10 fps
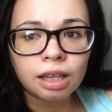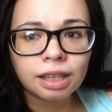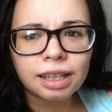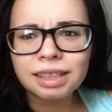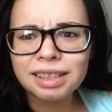
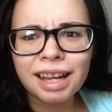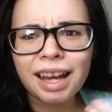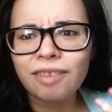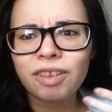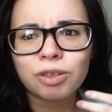the next
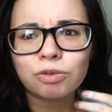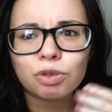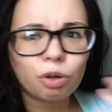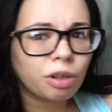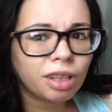day I felt
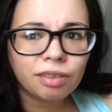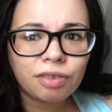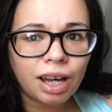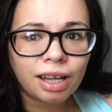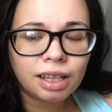totally
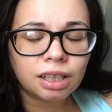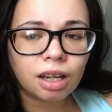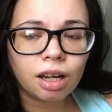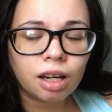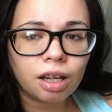fine.
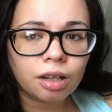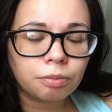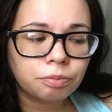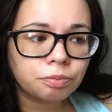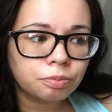
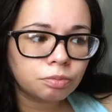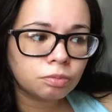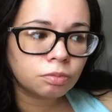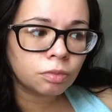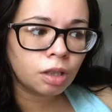
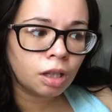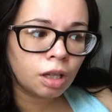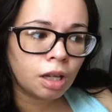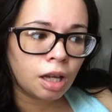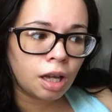
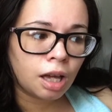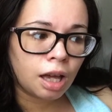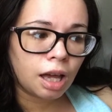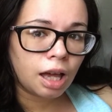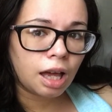
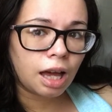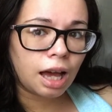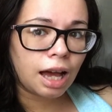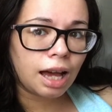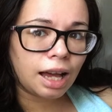
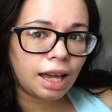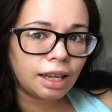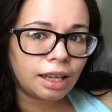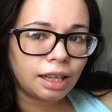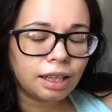
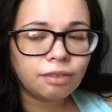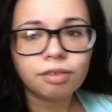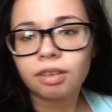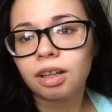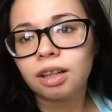
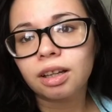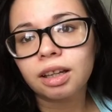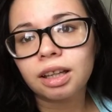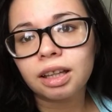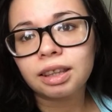
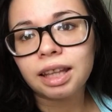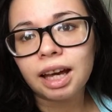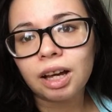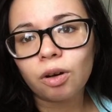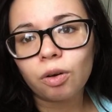
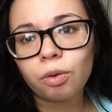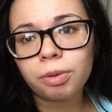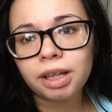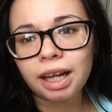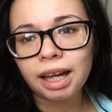That whole
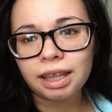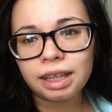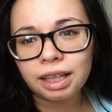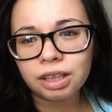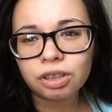week I had
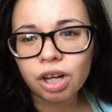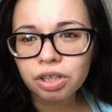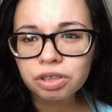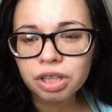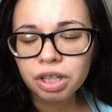like
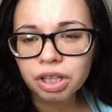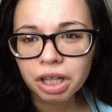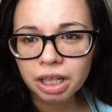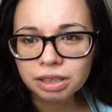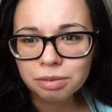nausea,
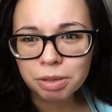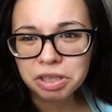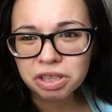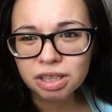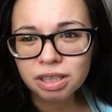
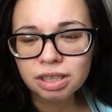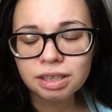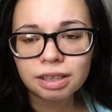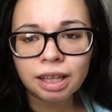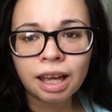constipation,
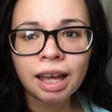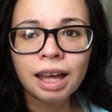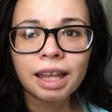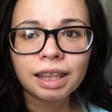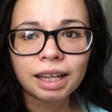and
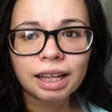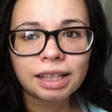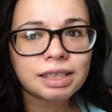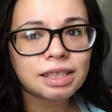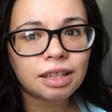that
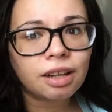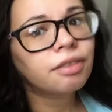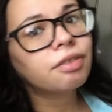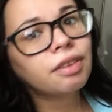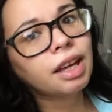kind of
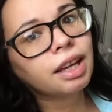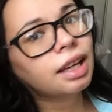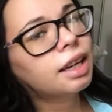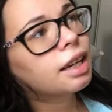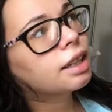stuff,
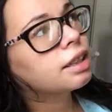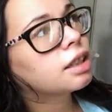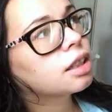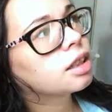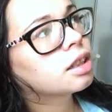and